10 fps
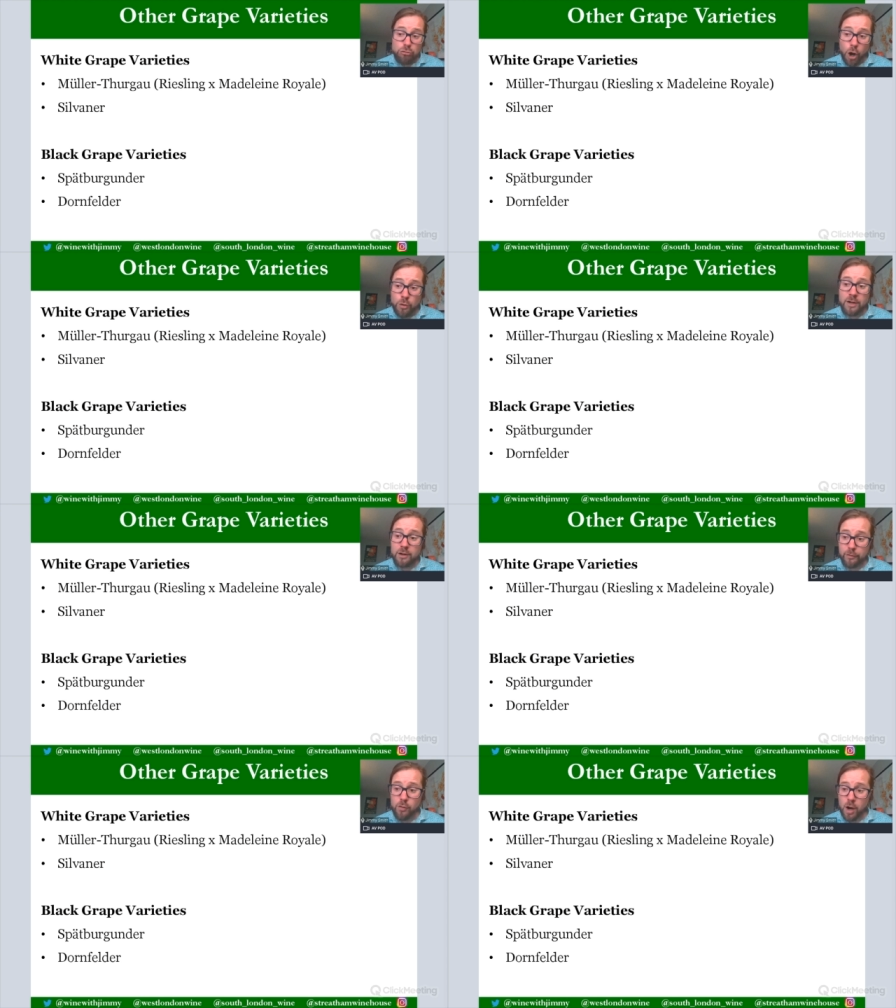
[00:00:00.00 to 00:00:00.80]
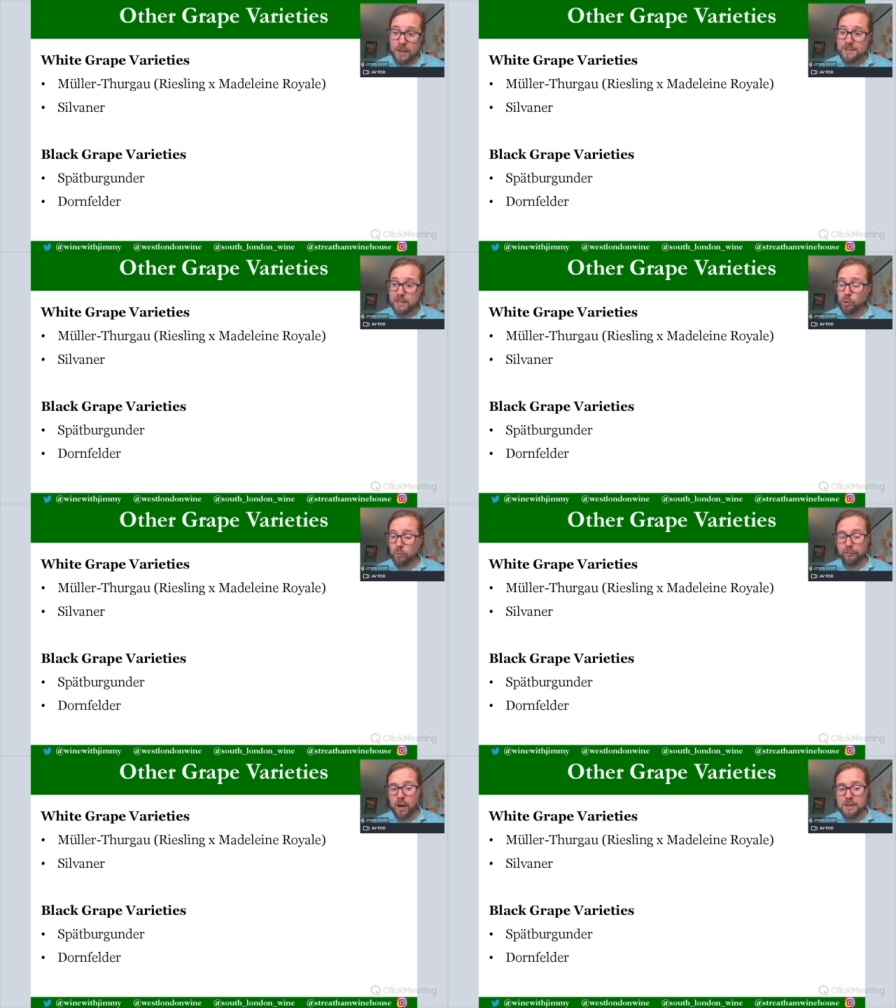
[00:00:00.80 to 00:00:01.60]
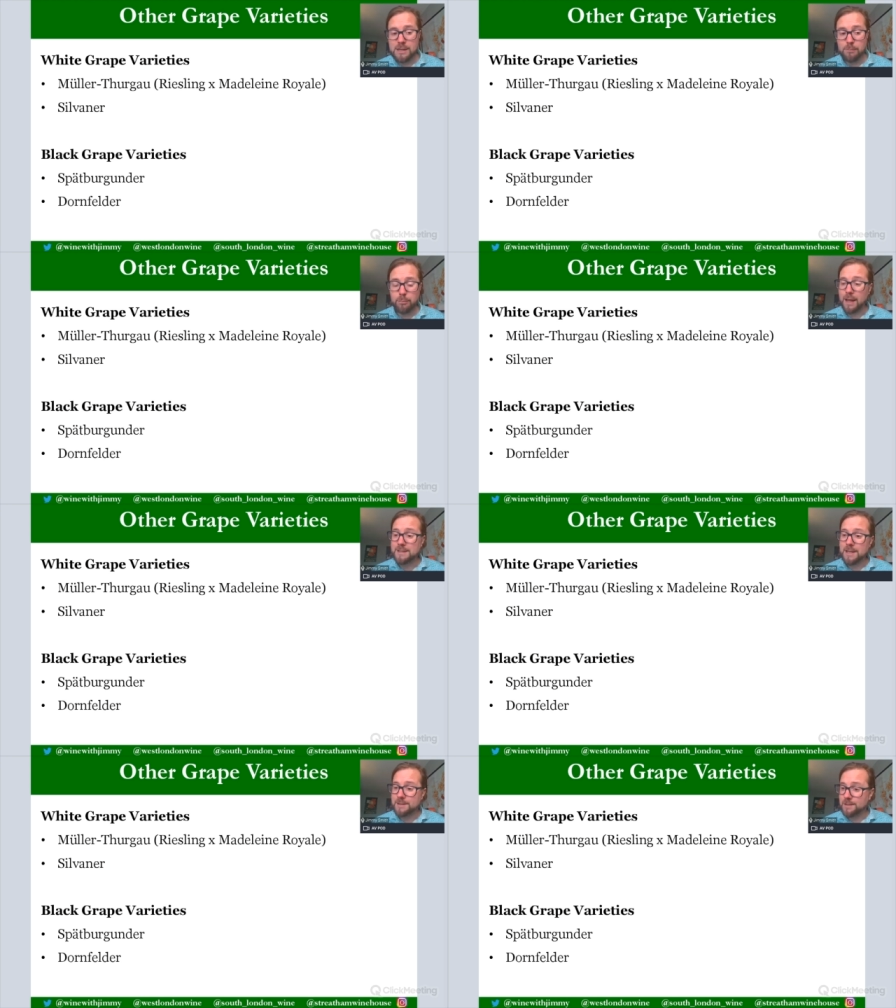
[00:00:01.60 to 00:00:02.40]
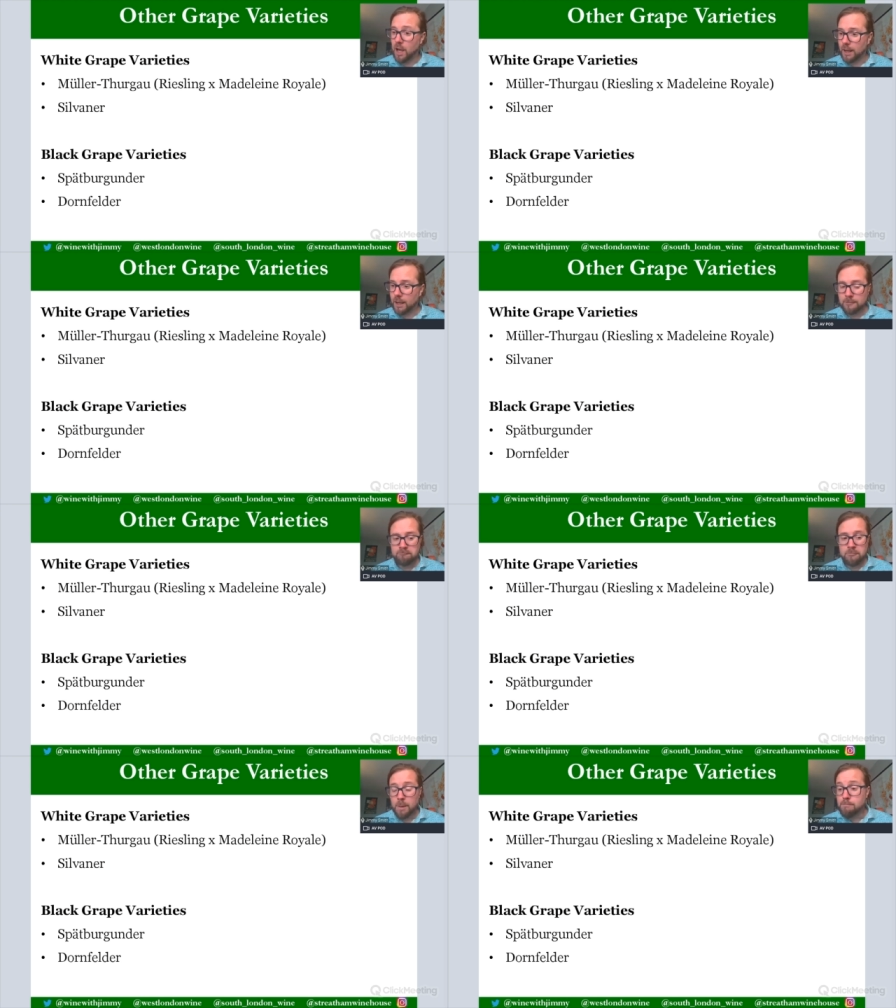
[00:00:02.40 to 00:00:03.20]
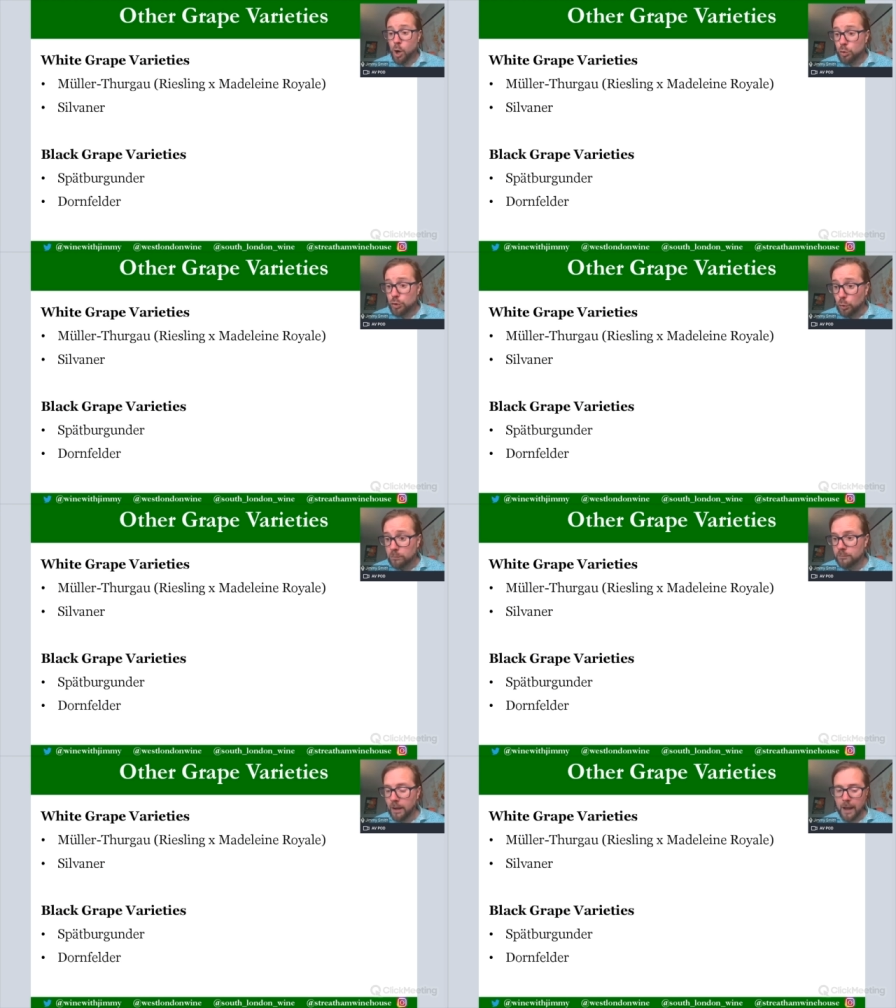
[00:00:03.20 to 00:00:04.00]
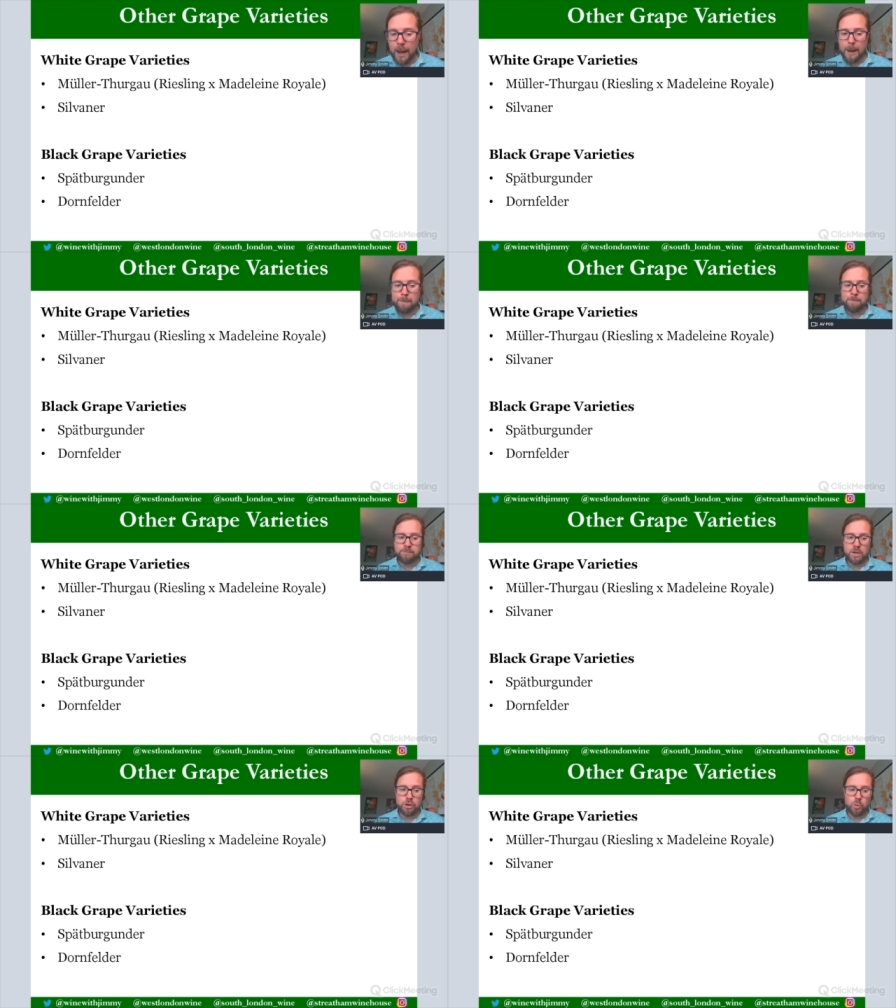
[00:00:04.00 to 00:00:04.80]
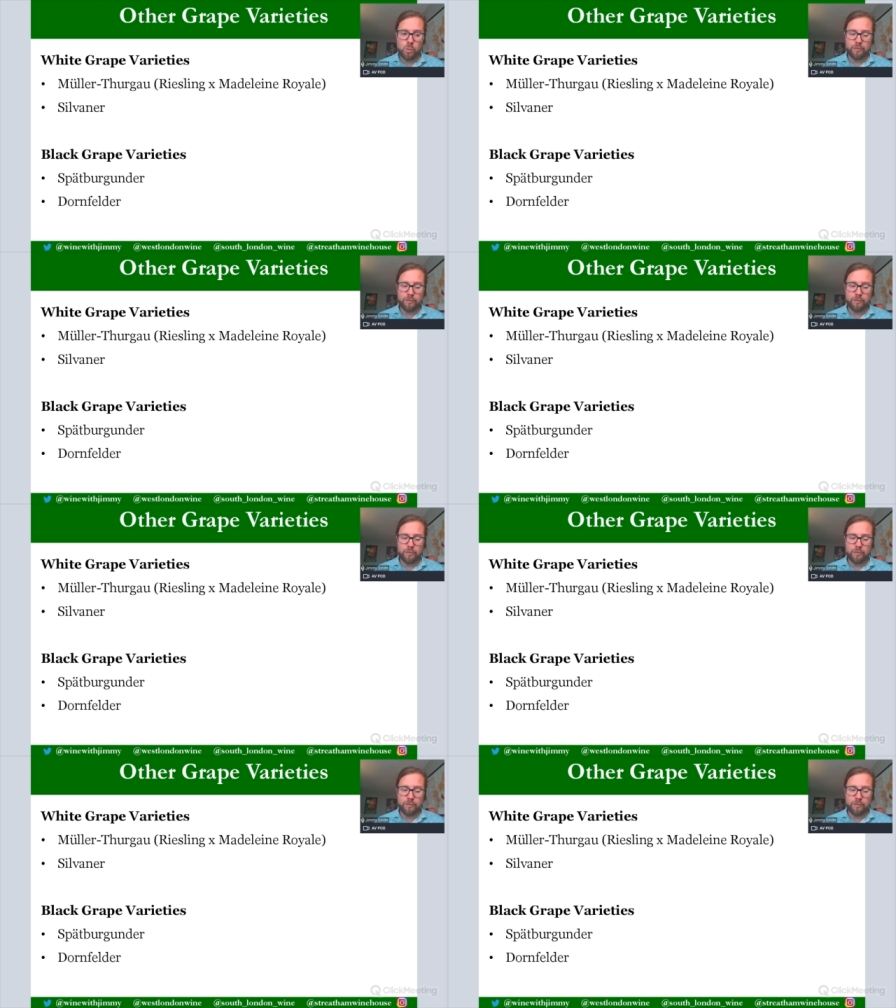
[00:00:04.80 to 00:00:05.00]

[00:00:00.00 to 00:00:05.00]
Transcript: grown in a variety. You'll find it in places like Mosel. You will